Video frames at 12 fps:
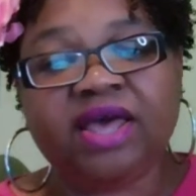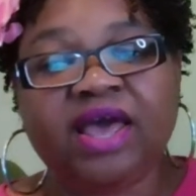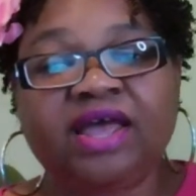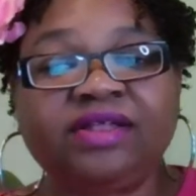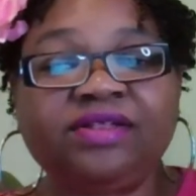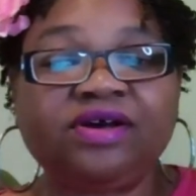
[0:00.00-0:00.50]

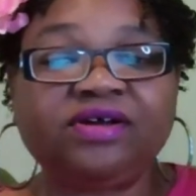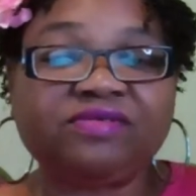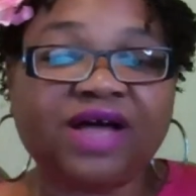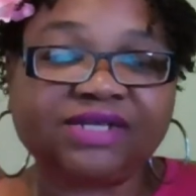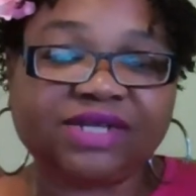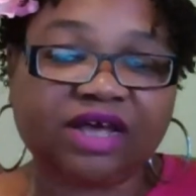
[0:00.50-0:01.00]
And the
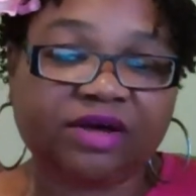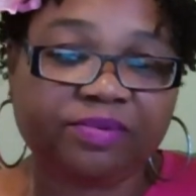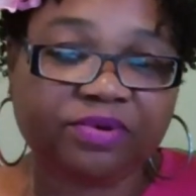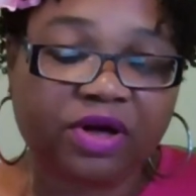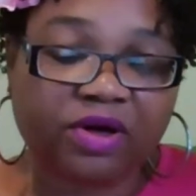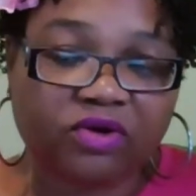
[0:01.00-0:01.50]
notarized like a
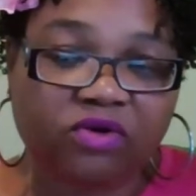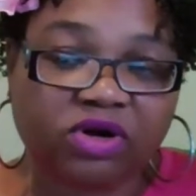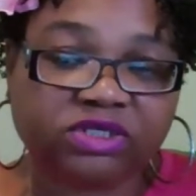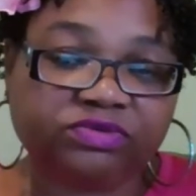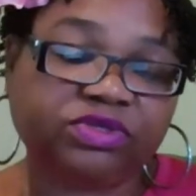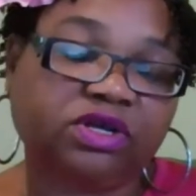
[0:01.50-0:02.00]
pro
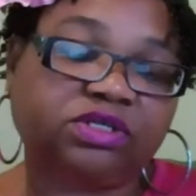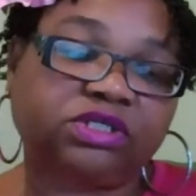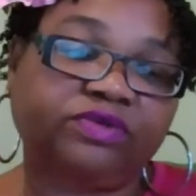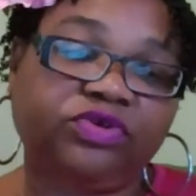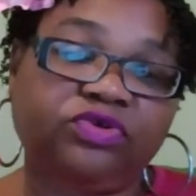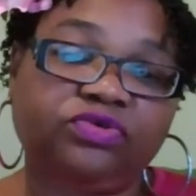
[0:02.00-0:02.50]
course for those
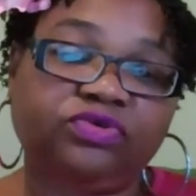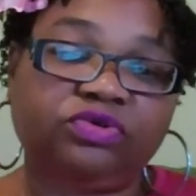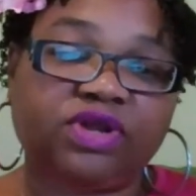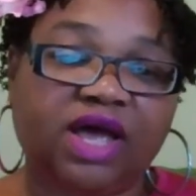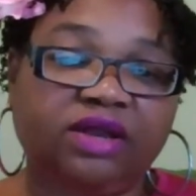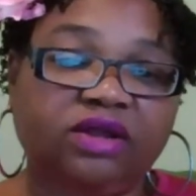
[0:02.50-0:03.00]
of you who do
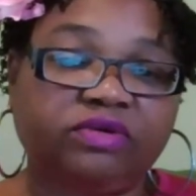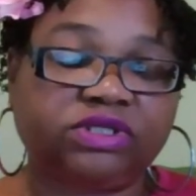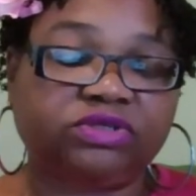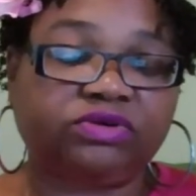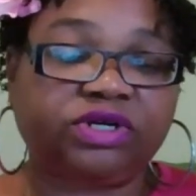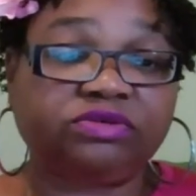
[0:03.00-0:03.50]
not know what
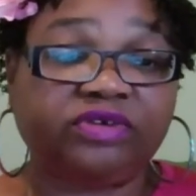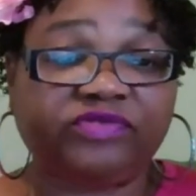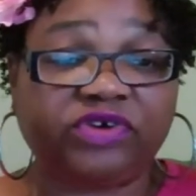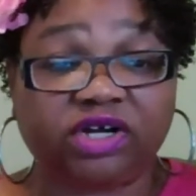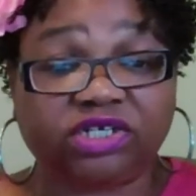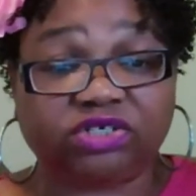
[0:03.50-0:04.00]
Tori is referring